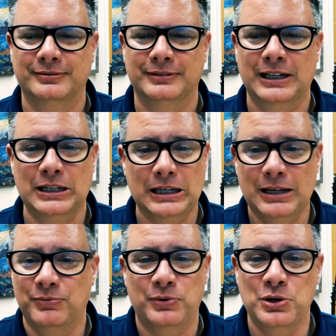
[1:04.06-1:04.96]

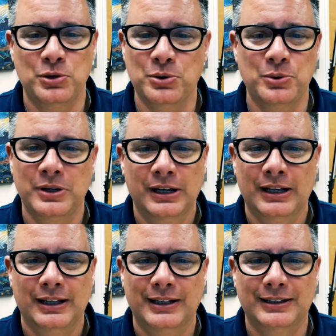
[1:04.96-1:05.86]
and for you,
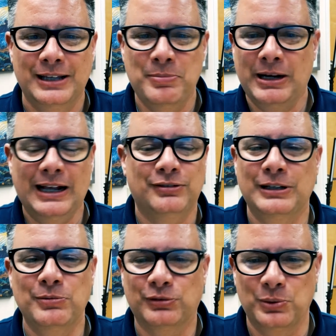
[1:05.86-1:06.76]
they might not
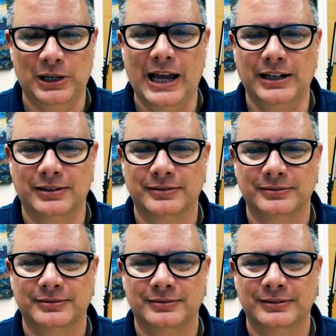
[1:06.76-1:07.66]
seem so light,
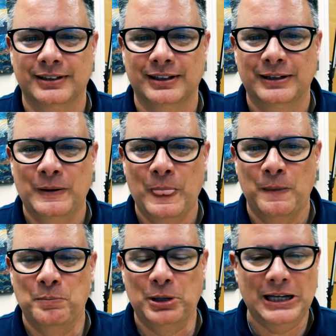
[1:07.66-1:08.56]

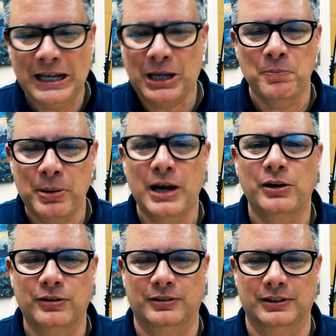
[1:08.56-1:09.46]
but in
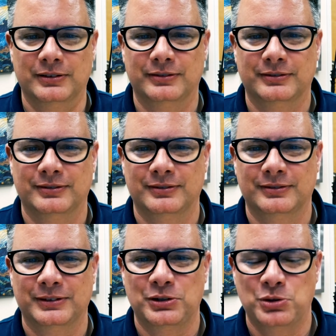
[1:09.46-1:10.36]
comparison
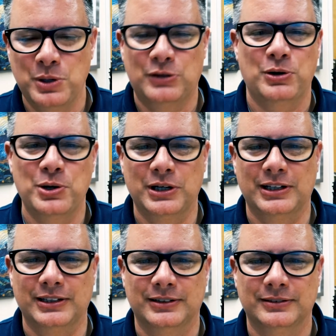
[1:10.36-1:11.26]
to
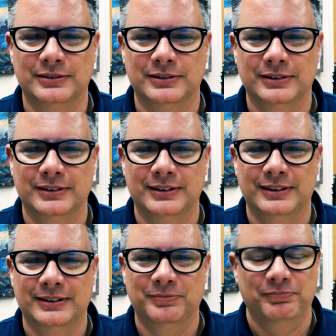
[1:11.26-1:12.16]
eternity,
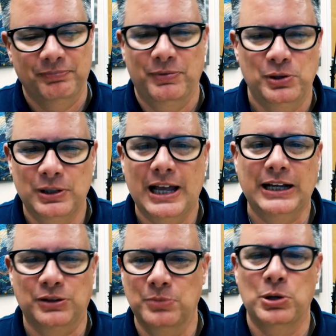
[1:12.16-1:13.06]
they're
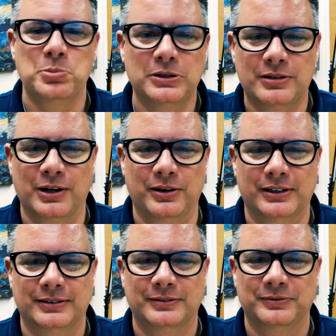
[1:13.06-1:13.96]
light, they're momentary.
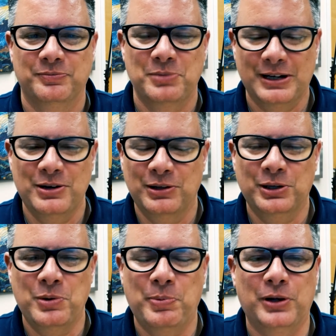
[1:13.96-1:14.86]
But here, look
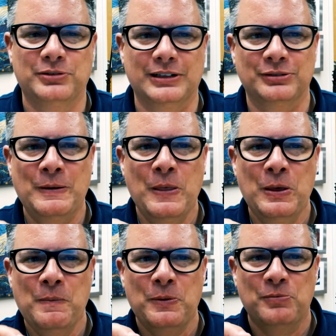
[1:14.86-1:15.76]
at what Paul says.
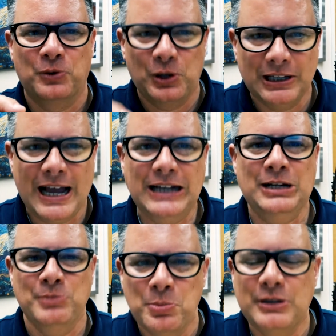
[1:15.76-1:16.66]
For our light and
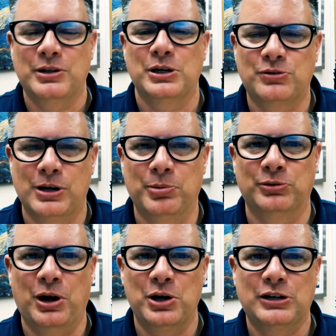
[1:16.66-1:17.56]
momentary troubles
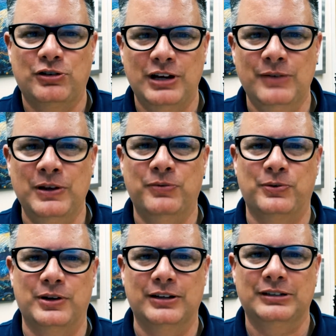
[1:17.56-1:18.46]
are achieving
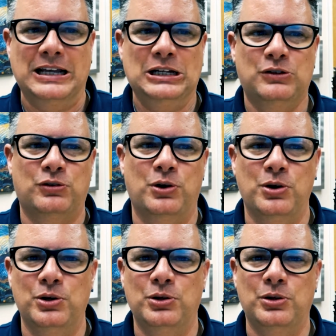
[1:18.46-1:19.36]
for us an
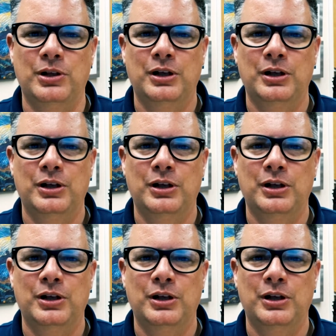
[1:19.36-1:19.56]
eternal